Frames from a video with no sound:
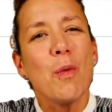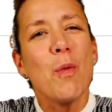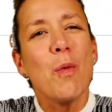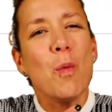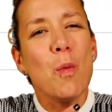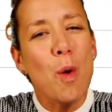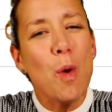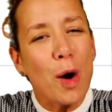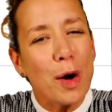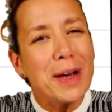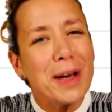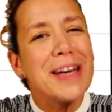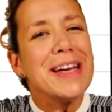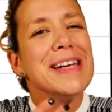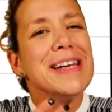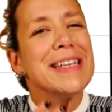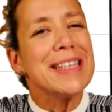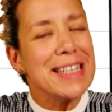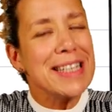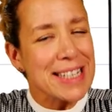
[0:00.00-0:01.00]
what he
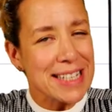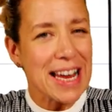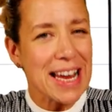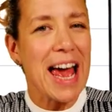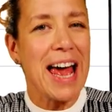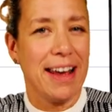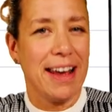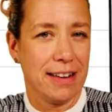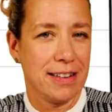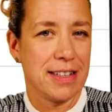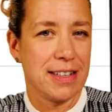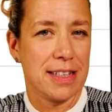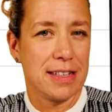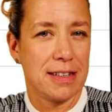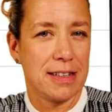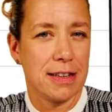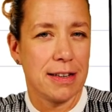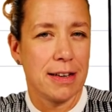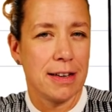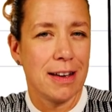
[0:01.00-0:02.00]
says
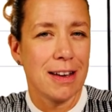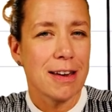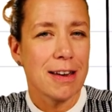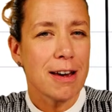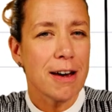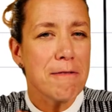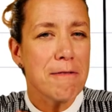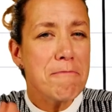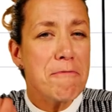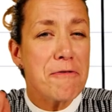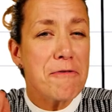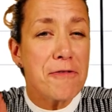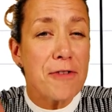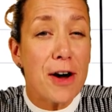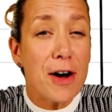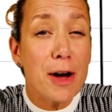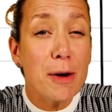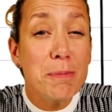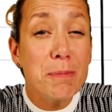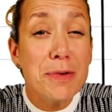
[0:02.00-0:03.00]

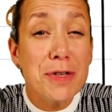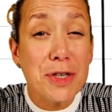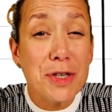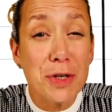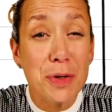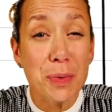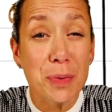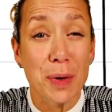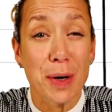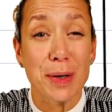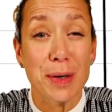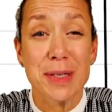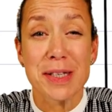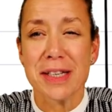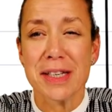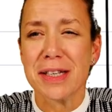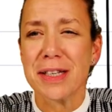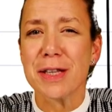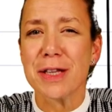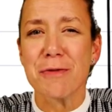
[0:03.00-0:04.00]
confirms to us
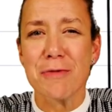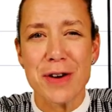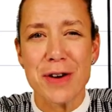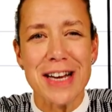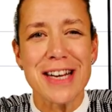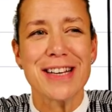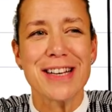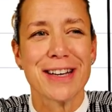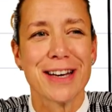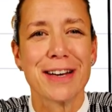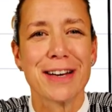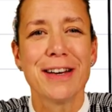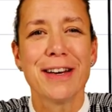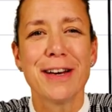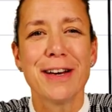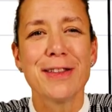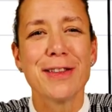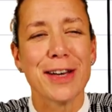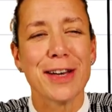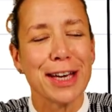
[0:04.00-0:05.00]
as the reader
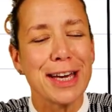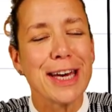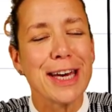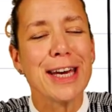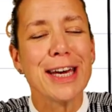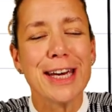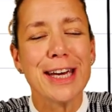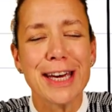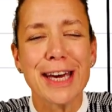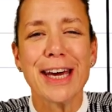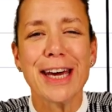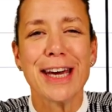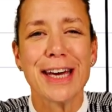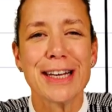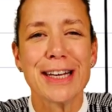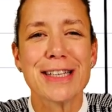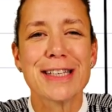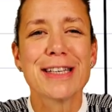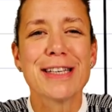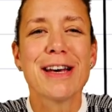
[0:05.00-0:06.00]
that he
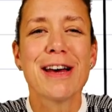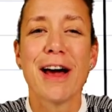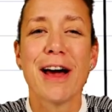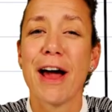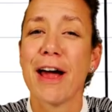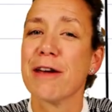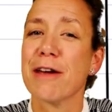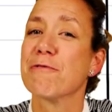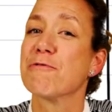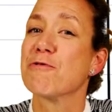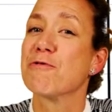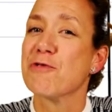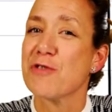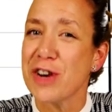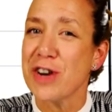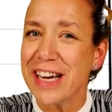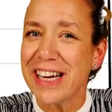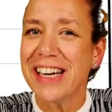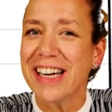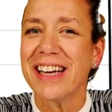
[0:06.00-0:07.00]
is a
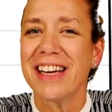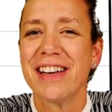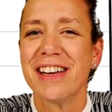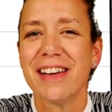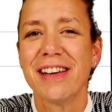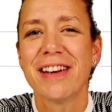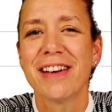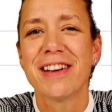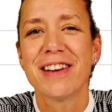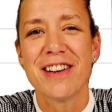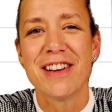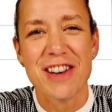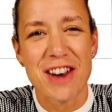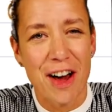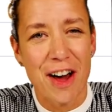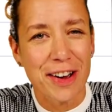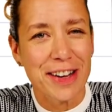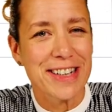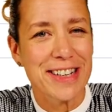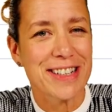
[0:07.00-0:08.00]
really
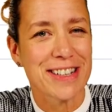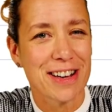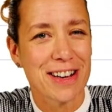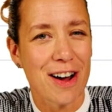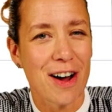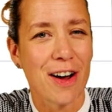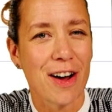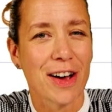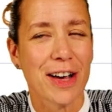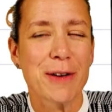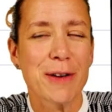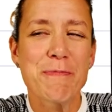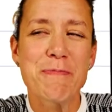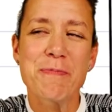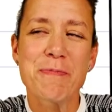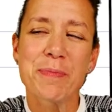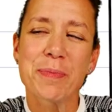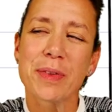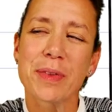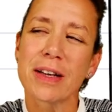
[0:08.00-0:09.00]
nice guy.
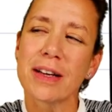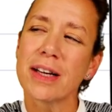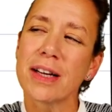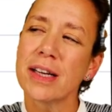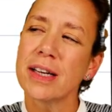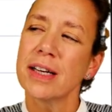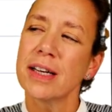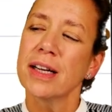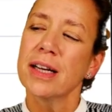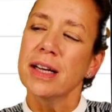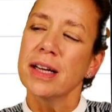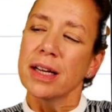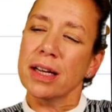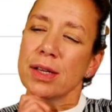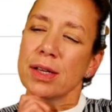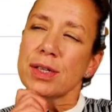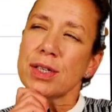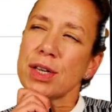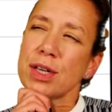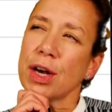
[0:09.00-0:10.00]

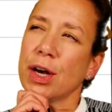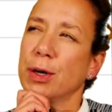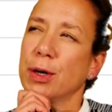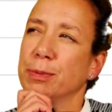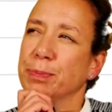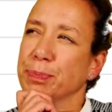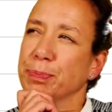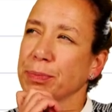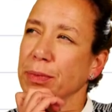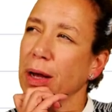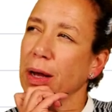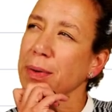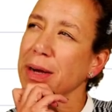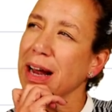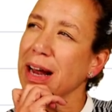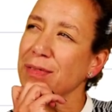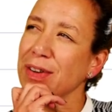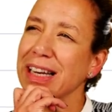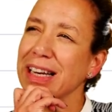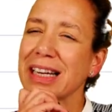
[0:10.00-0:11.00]
So I'm going to
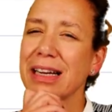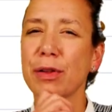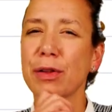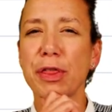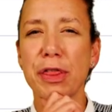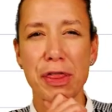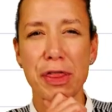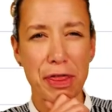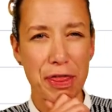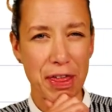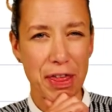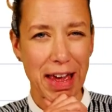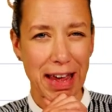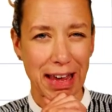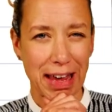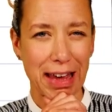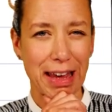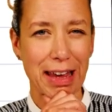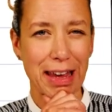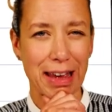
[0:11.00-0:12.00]
have a little
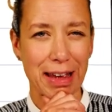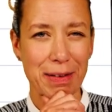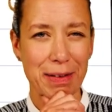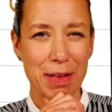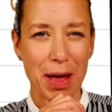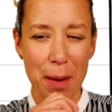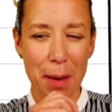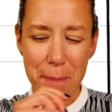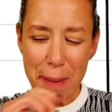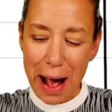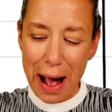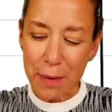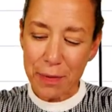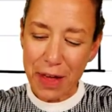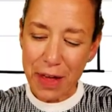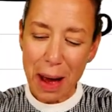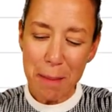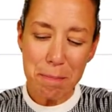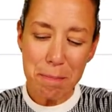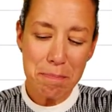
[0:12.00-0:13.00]
think about
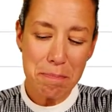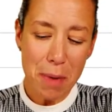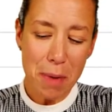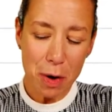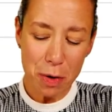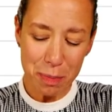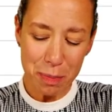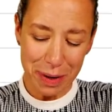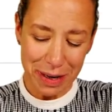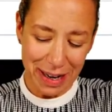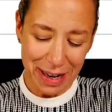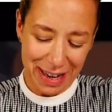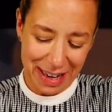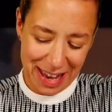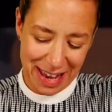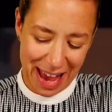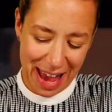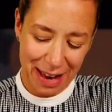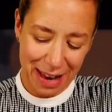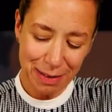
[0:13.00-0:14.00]
that moment
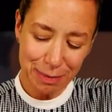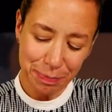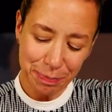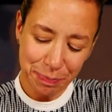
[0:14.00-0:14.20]
again.